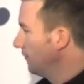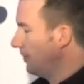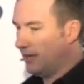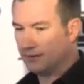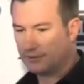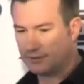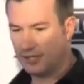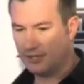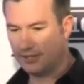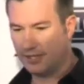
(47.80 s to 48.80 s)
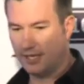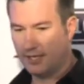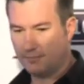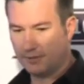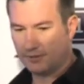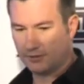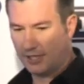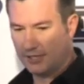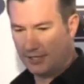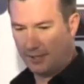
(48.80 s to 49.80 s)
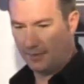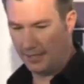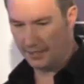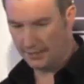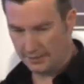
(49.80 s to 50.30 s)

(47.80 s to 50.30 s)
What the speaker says: Wow, it's changing there, but it's not changing up there.